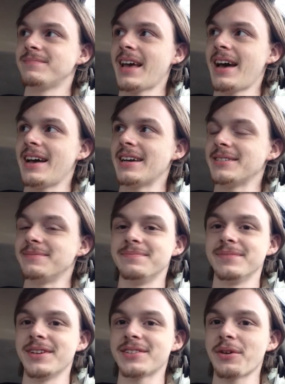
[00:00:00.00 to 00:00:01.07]
hey,
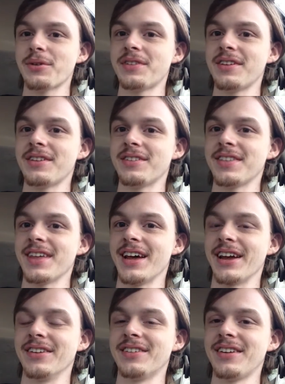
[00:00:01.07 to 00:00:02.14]
let's go see this
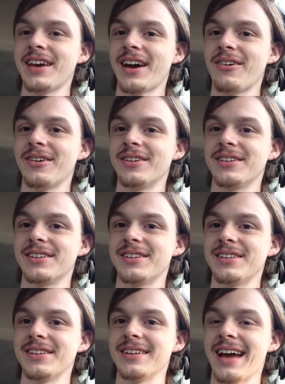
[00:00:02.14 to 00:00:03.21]
thing and see how it
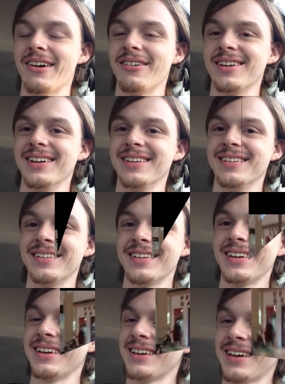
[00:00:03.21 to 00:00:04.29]
is.
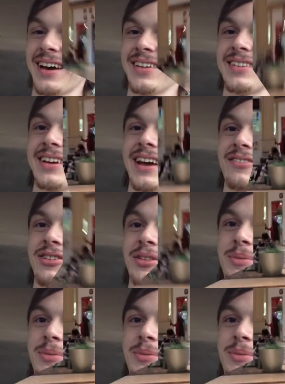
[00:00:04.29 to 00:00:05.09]
I'll see you after the